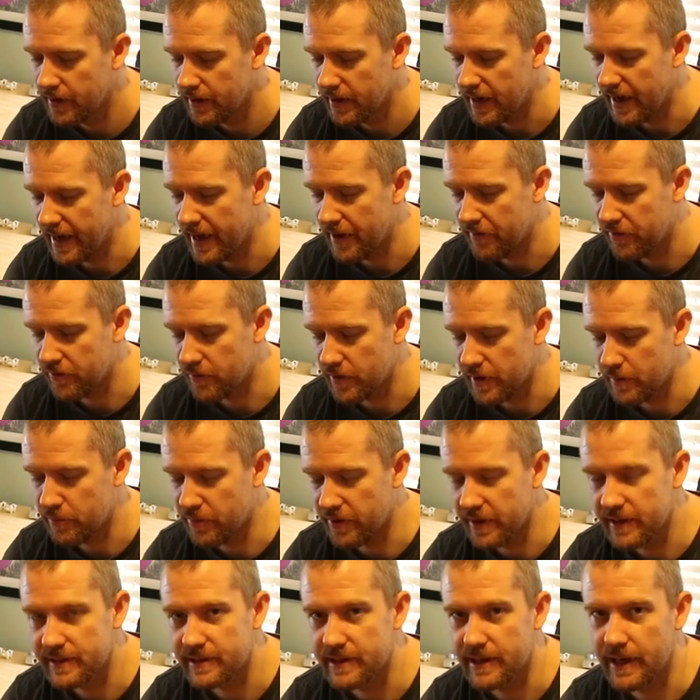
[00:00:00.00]
I have three
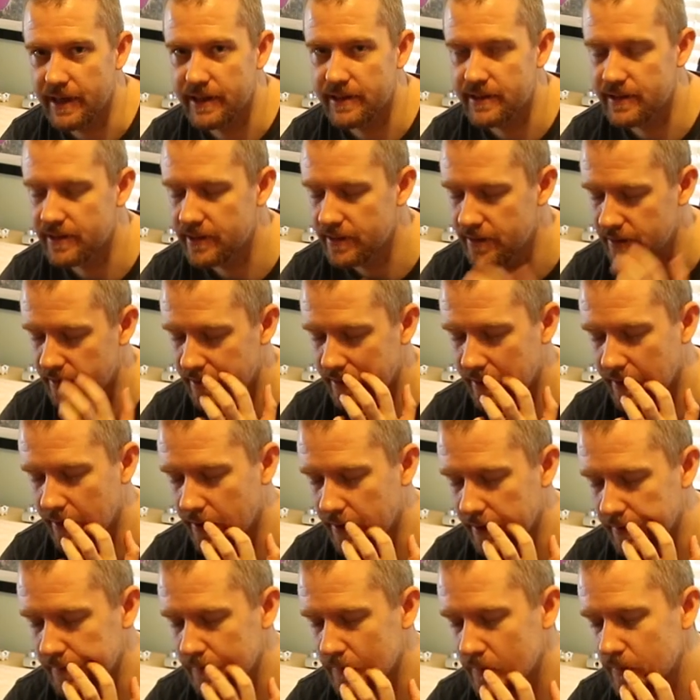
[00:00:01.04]
presets
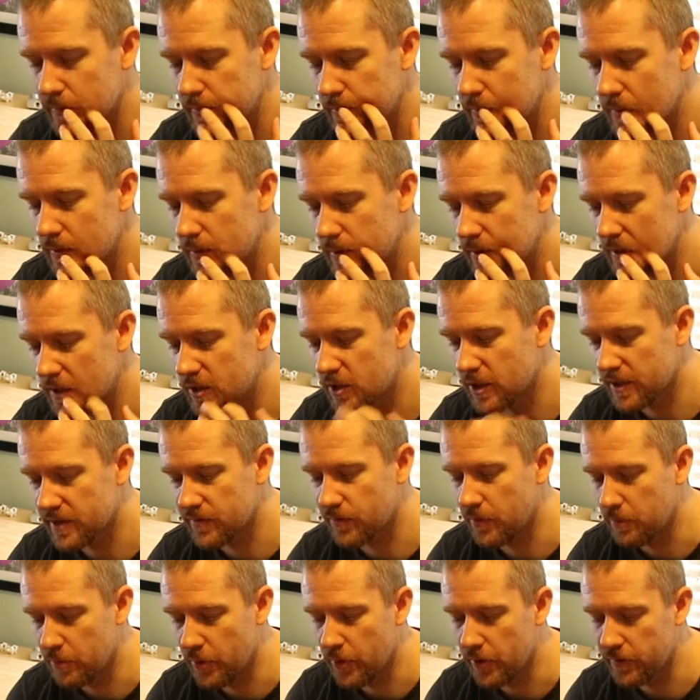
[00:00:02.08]
just
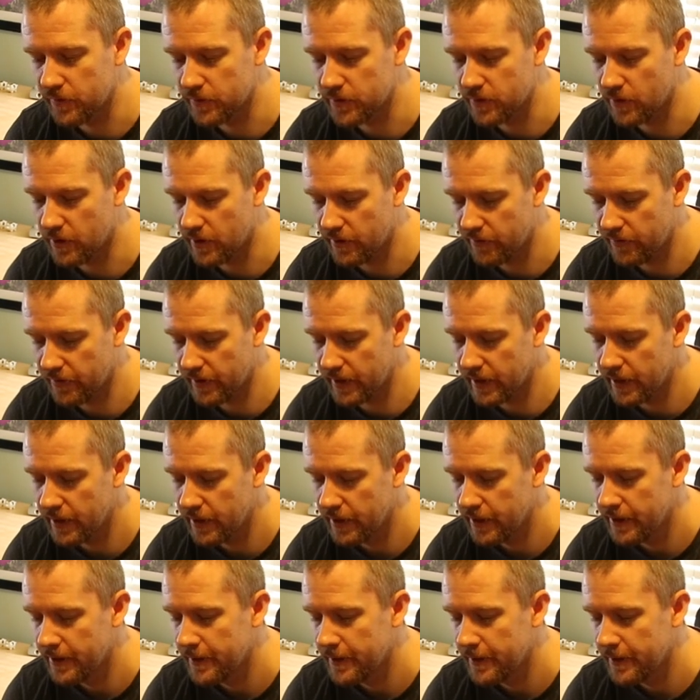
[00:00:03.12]
for bird photography.